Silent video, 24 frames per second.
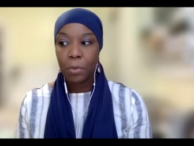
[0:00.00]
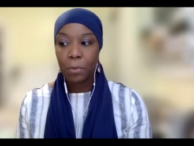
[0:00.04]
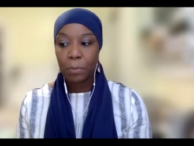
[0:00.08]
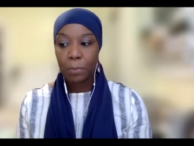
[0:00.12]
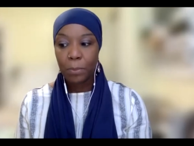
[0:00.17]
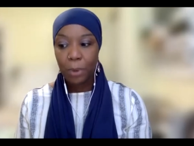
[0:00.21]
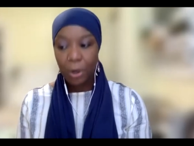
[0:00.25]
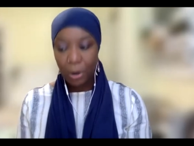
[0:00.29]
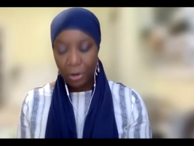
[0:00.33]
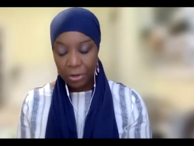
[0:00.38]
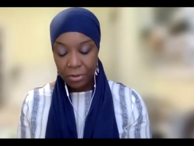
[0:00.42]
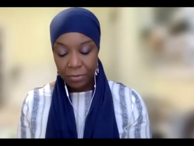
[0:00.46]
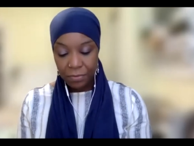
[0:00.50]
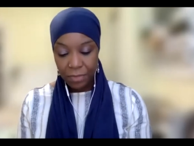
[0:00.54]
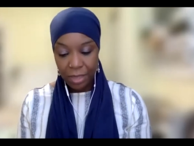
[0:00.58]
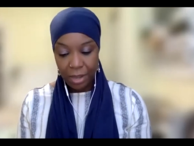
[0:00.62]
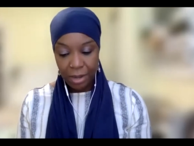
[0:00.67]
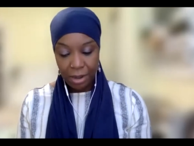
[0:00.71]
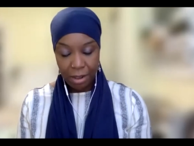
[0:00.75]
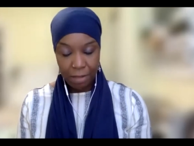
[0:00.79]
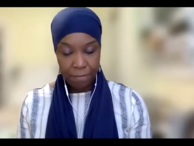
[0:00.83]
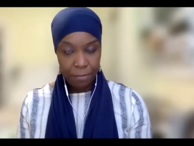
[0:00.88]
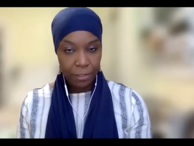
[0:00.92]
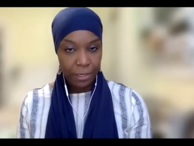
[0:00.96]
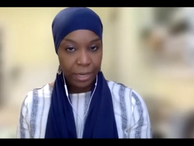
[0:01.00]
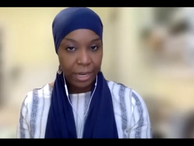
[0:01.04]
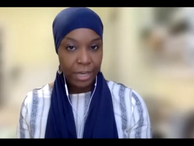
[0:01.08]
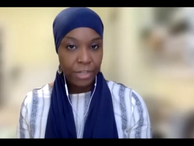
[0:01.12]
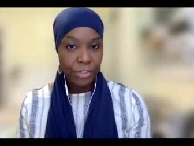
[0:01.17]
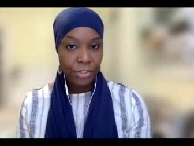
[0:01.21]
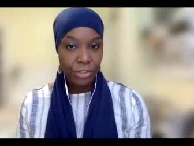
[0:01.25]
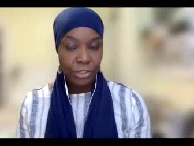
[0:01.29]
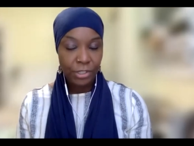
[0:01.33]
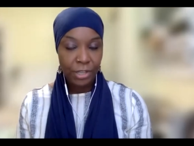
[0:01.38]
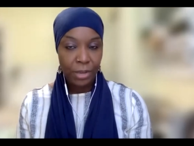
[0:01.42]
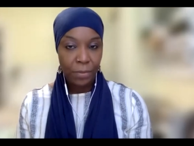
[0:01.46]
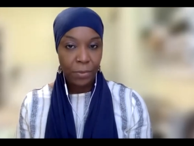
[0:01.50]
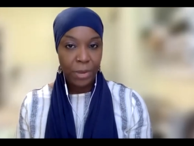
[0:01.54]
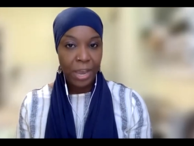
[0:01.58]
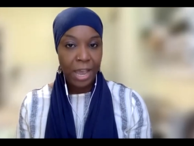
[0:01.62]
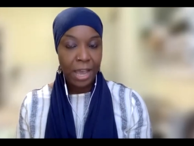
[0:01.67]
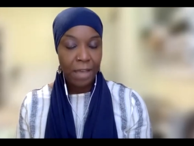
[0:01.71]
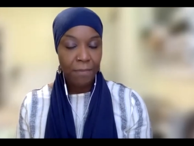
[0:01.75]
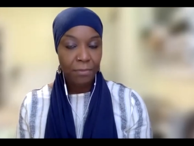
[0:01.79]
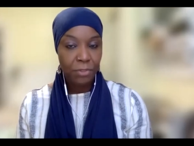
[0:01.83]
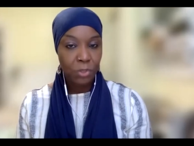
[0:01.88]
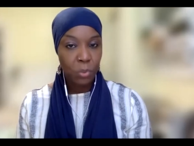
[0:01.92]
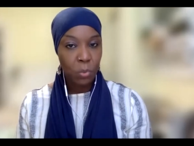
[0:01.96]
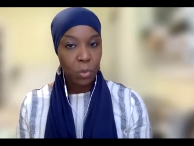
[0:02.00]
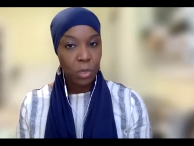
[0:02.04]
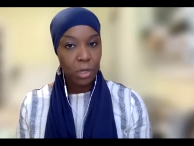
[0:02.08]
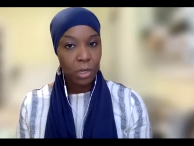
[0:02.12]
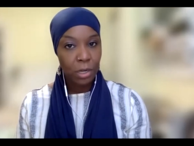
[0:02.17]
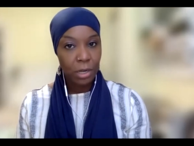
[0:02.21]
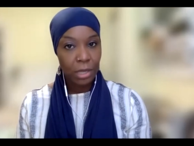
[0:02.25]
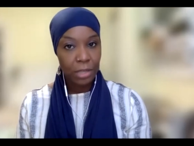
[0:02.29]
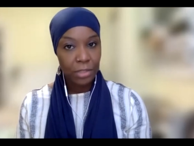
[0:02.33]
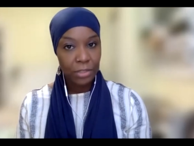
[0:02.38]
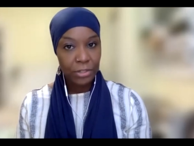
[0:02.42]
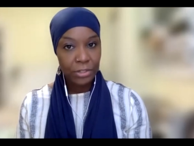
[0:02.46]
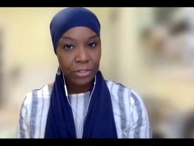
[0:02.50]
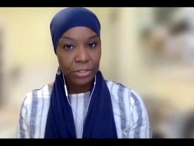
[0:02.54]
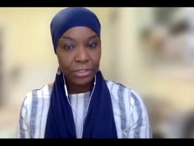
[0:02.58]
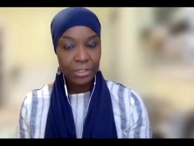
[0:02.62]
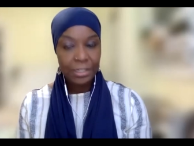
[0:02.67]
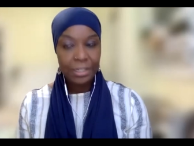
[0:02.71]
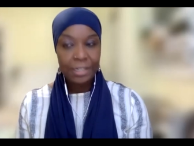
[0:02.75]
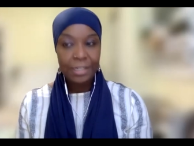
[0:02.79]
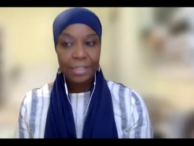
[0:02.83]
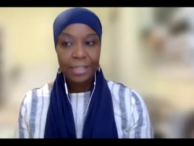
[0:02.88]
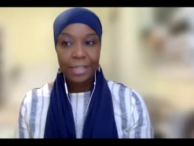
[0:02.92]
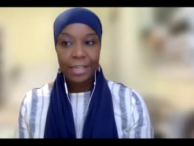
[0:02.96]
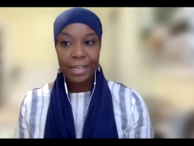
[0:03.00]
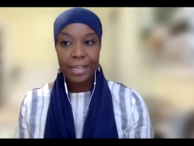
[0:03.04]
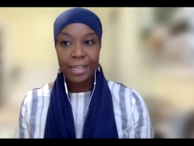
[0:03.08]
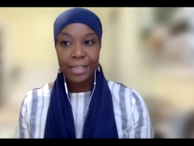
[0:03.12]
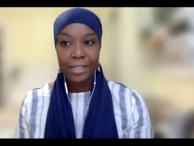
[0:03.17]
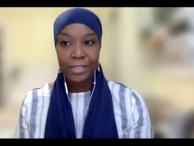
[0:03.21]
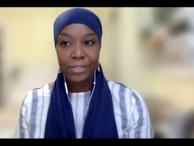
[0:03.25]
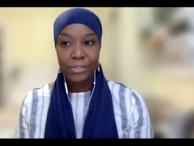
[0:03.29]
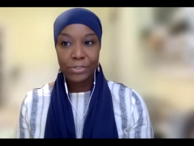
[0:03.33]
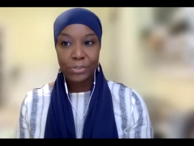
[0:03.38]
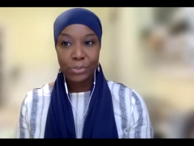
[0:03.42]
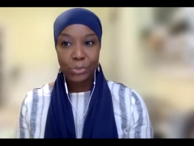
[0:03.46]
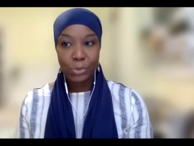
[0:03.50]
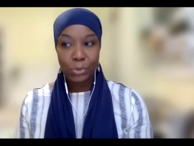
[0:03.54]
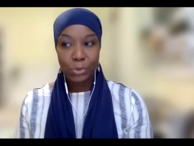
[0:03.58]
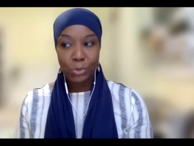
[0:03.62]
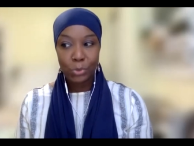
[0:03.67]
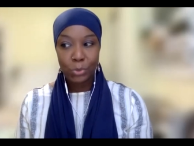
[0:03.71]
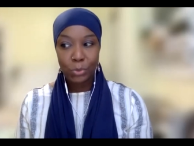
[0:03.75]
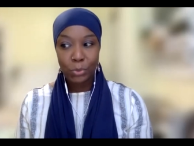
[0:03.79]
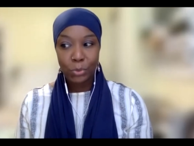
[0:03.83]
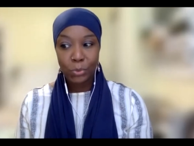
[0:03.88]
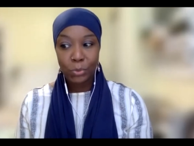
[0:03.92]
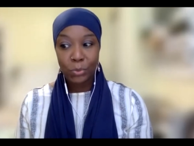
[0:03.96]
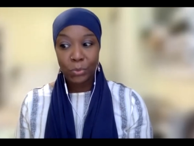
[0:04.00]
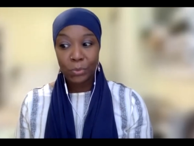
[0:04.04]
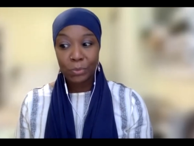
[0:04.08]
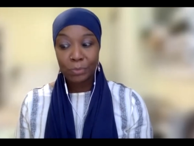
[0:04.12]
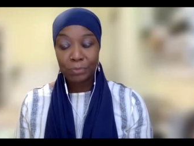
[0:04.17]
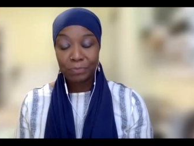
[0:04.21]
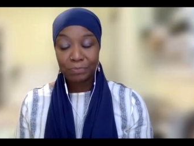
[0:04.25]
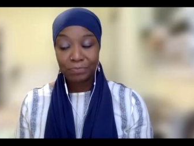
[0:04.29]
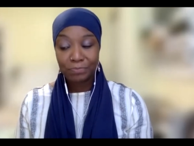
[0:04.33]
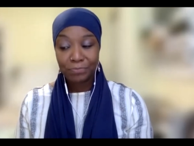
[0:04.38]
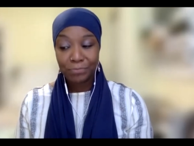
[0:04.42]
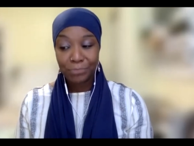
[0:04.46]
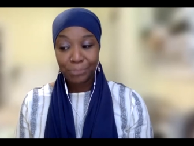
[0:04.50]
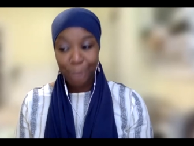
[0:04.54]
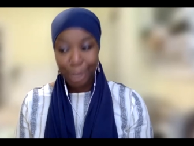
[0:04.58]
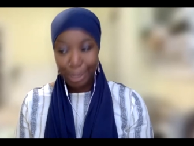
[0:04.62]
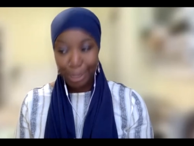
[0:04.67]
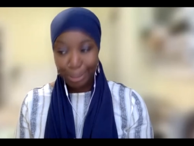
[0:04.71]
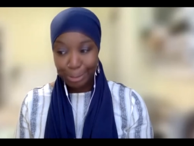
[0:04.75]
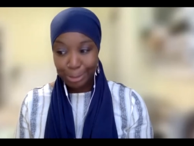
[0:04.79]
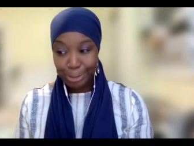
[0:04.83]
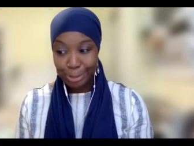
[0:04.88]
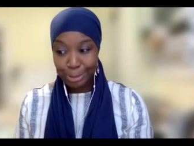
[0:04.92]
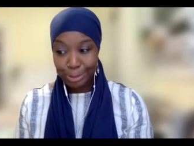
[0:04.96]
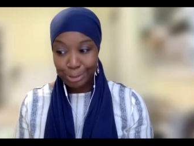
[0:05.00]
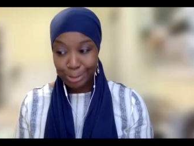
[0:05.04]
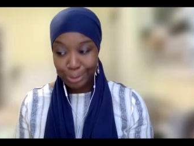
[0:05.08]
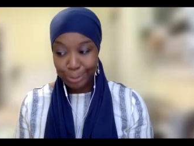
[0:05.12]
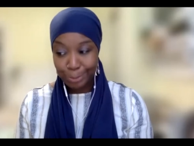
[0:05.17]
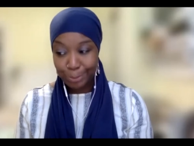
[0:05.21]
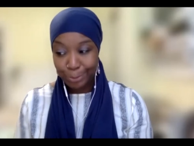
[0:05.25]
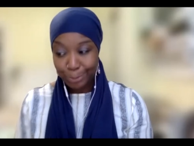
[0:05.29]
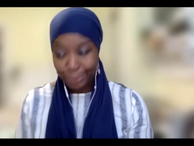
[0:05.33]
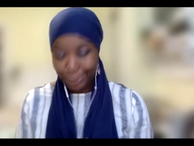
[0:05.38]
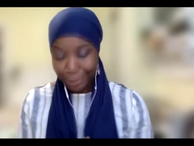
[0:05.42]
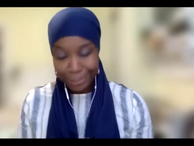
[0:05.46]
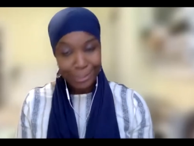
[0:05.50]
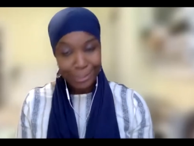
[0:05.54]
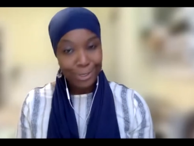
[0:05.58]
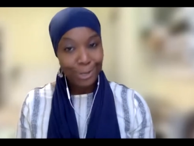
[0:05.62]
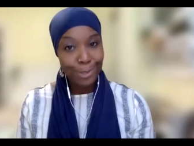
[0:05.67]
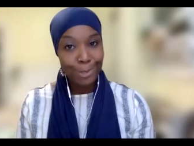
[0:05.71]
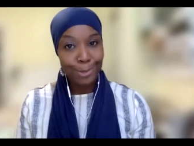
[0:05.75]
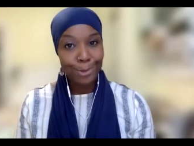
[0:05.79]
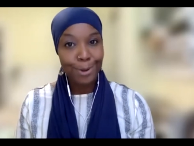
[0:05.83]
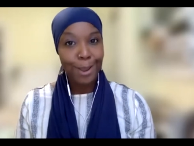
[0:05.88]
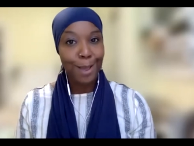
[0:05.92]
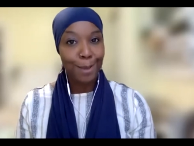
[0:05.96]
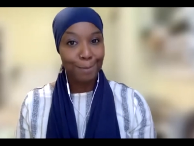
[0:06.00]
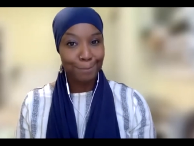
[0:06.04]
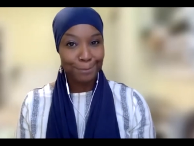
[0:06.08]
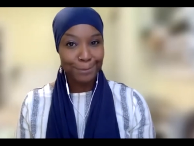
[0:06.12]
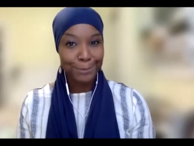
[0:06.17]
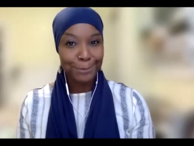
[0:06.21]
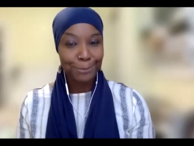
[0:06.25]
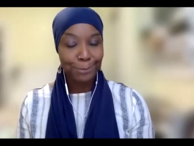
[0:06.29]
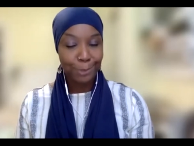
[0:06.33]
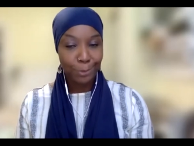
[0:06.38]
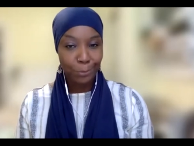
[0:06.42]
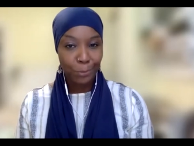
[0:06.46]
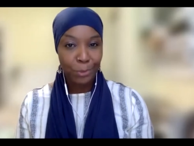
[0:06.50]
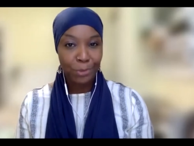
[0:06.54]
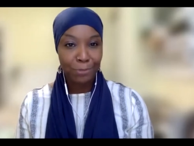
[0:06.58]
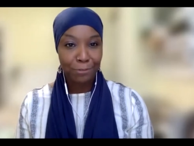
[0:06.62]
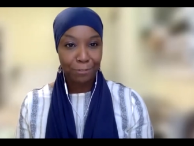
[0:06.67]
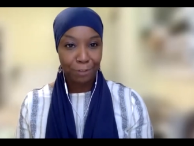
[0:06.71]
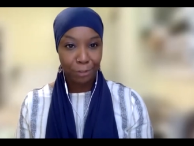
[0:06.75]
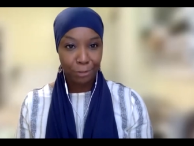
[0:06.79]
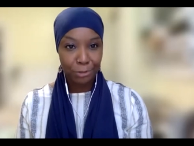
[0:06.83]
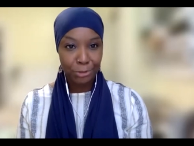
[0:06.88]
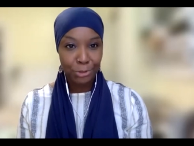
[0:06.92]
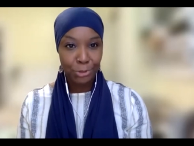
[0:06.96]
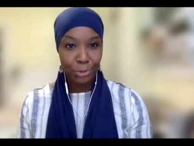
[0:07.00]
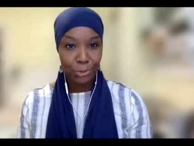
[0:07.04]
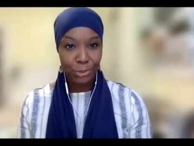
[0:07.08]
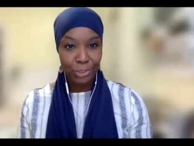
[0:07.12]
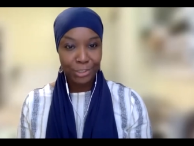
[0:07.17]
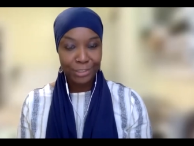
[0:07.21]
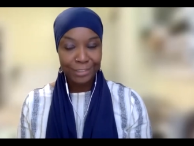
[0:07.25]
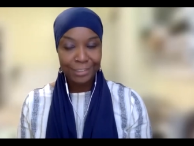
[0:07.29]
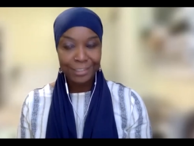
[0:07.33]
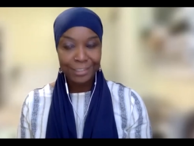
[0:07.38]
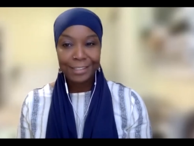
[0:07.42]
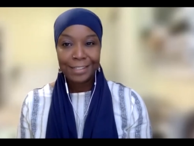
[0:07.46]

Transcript: Part of that obligation that we have to one another is to, right, to pull each other up when we fall short.